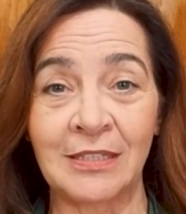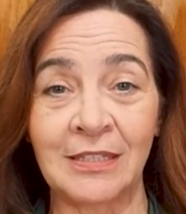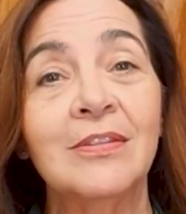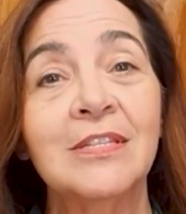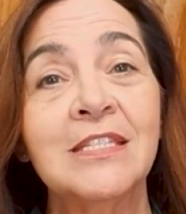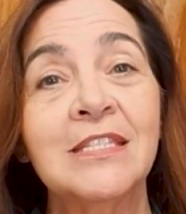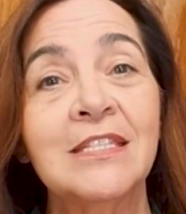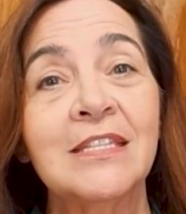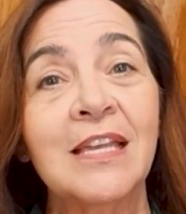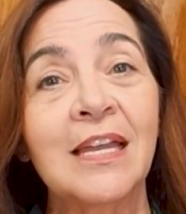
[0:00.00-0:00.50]

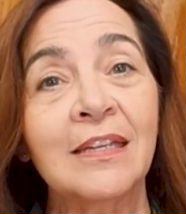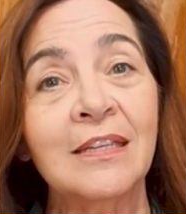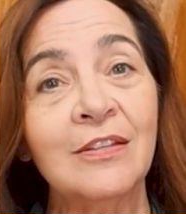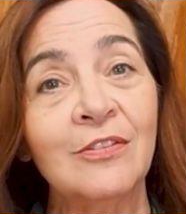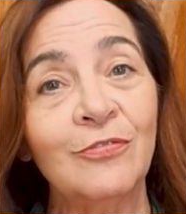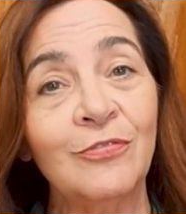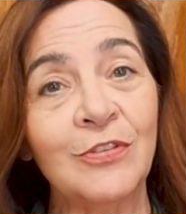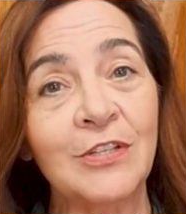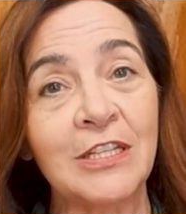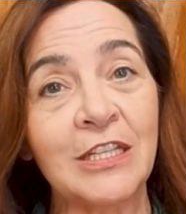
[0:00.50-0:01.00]
The
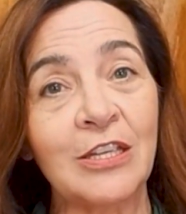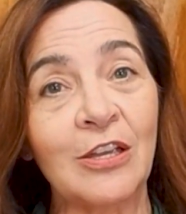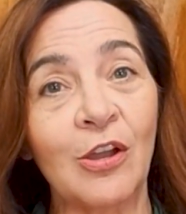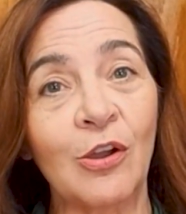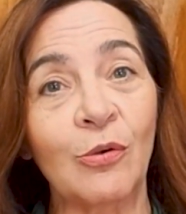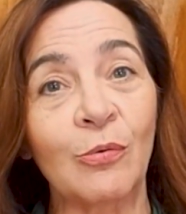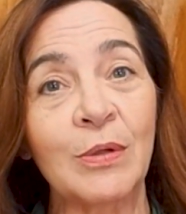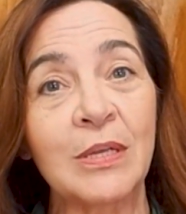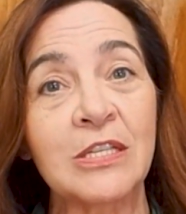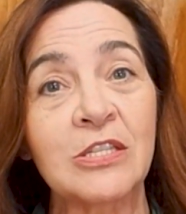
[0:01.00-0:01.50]
second
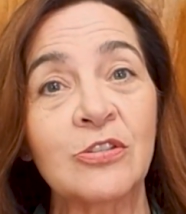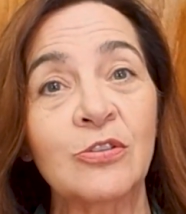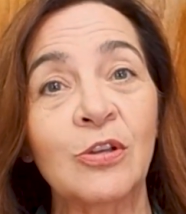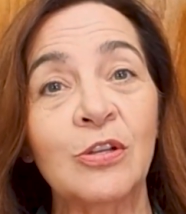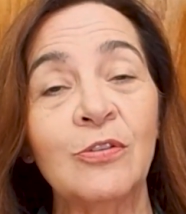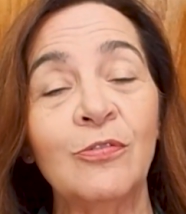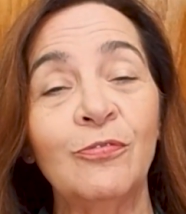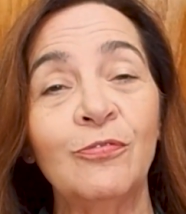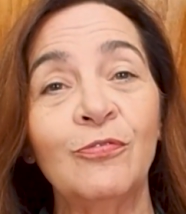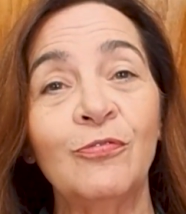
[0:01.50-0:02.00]
video is
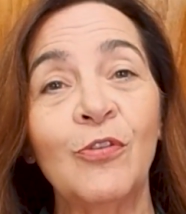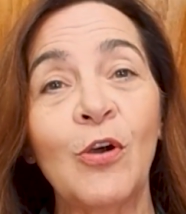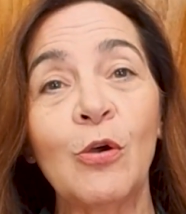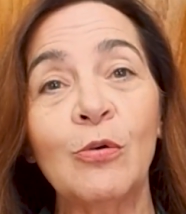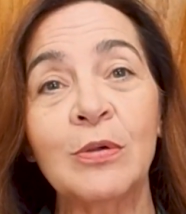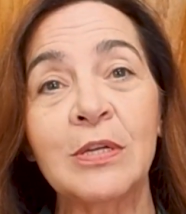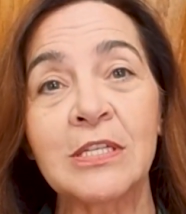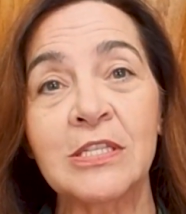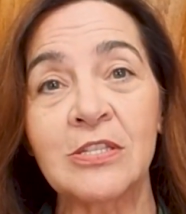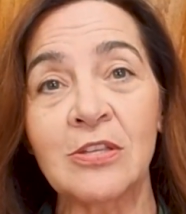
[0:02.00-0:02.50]
going to
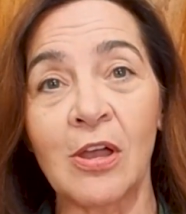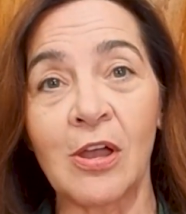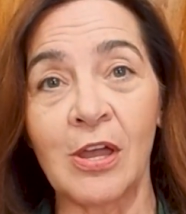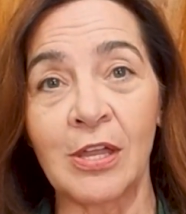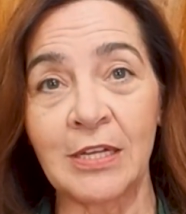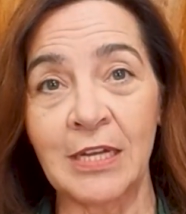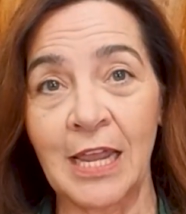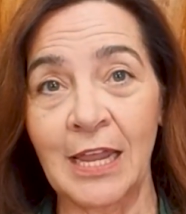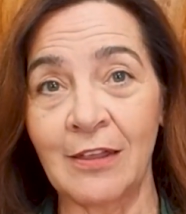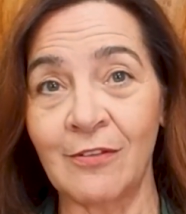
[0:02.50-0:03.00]
focus
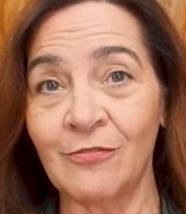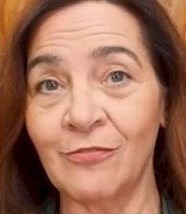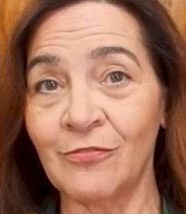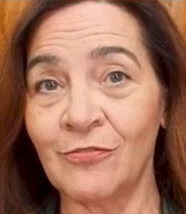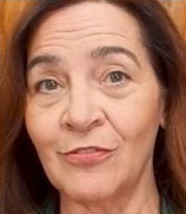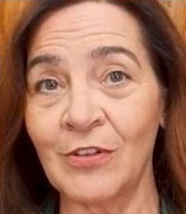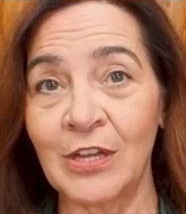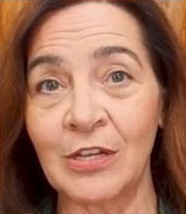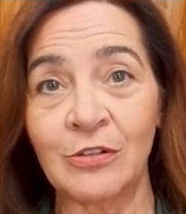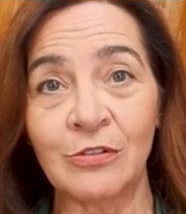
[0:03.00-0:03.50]
on a
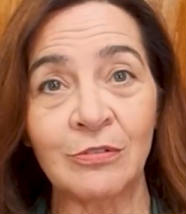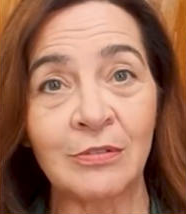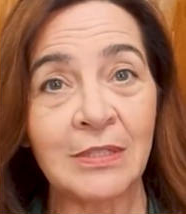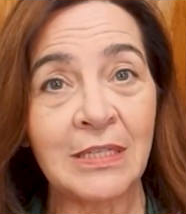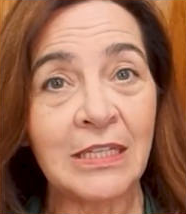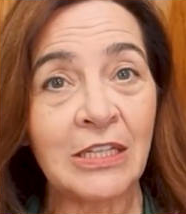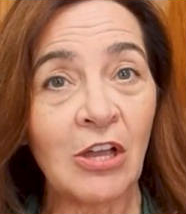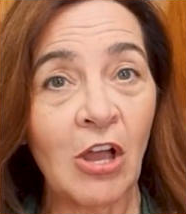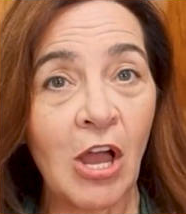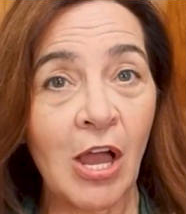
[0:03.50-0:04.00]

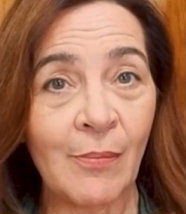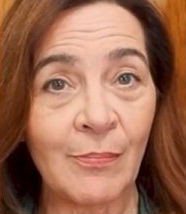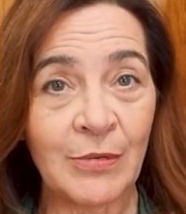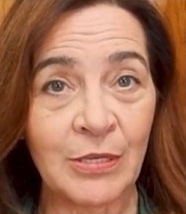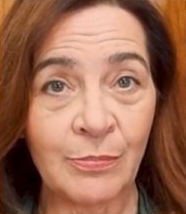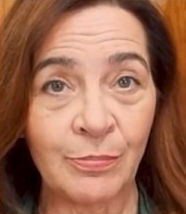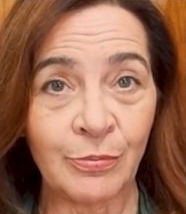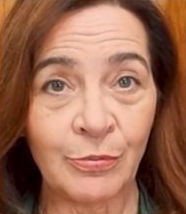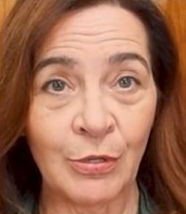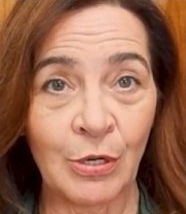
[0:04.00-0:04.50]
very
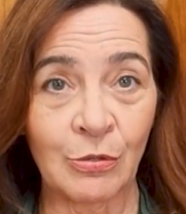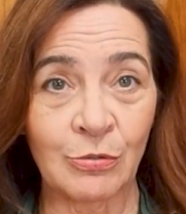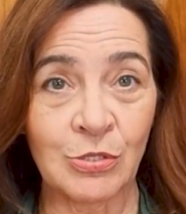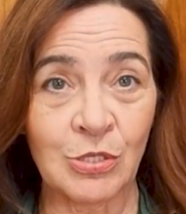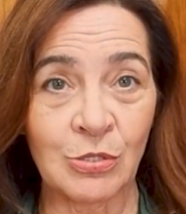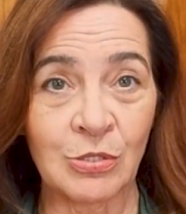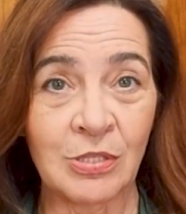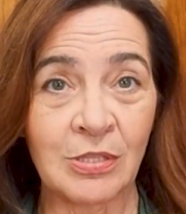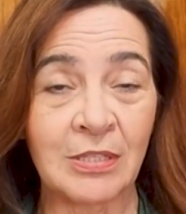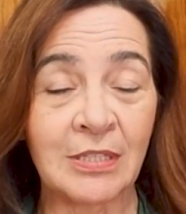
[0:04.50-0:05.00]
common
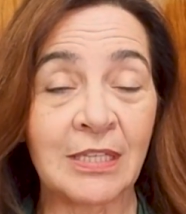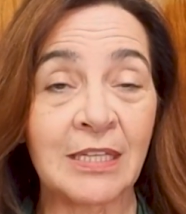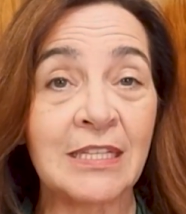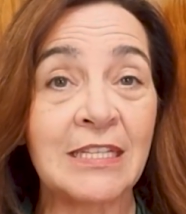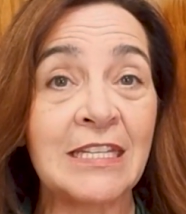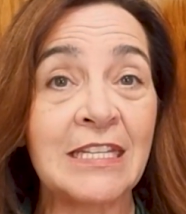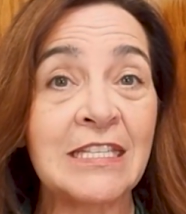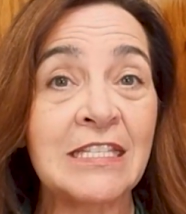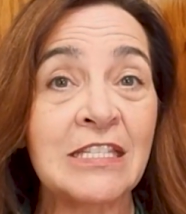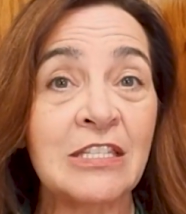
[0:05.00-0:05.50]
approach, the
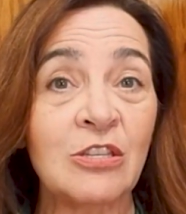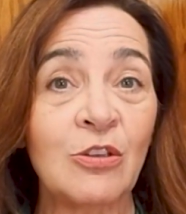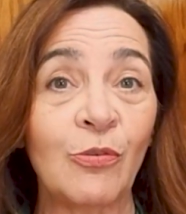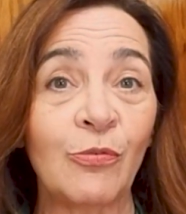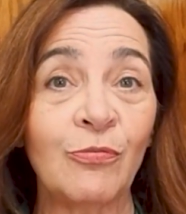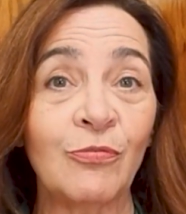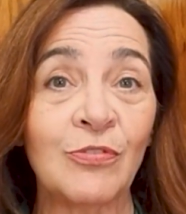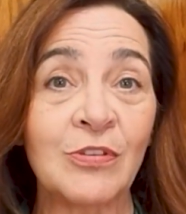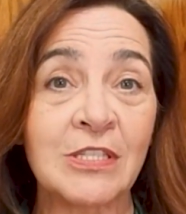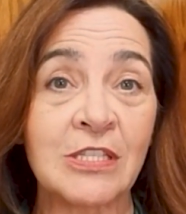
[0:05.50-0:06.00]

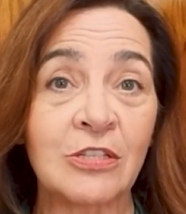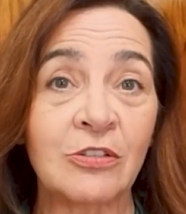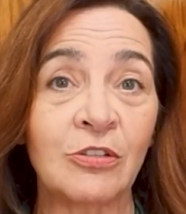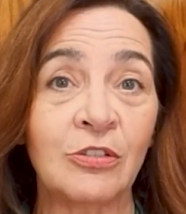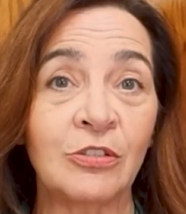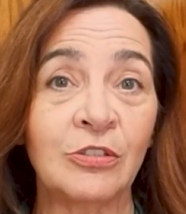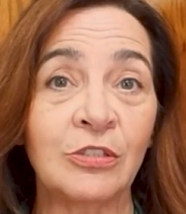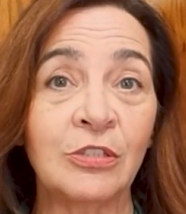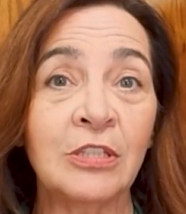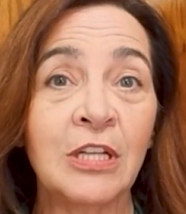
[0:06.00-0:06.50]

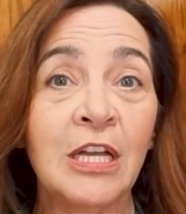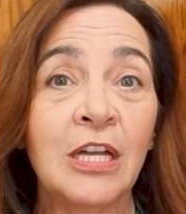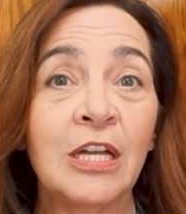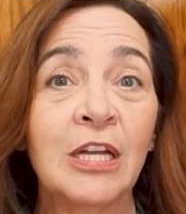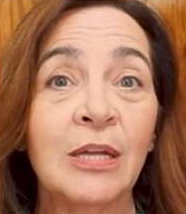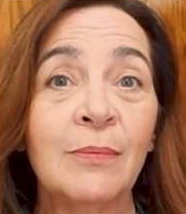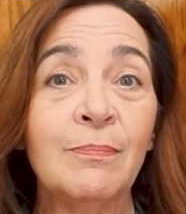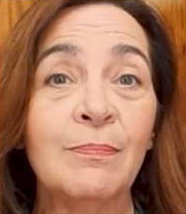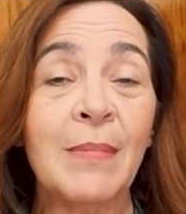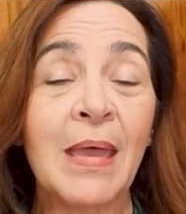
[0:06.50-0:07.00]
kinesiophysical
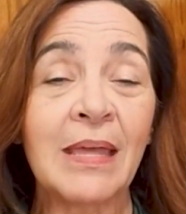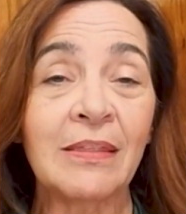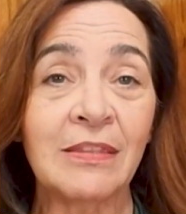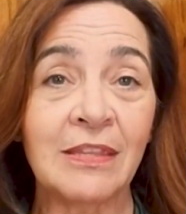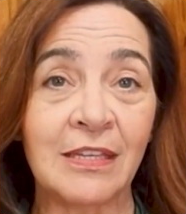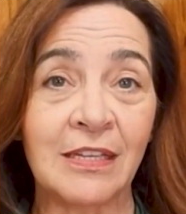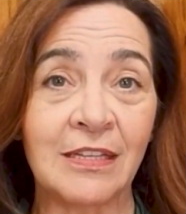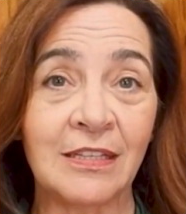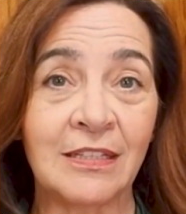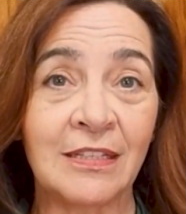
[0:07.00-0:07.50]

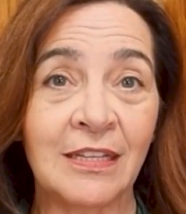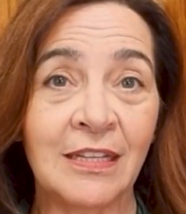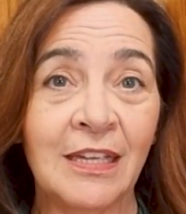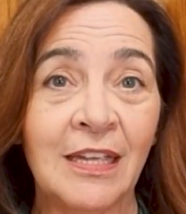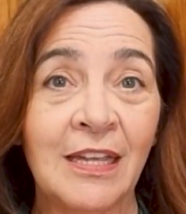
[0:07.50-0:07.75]
method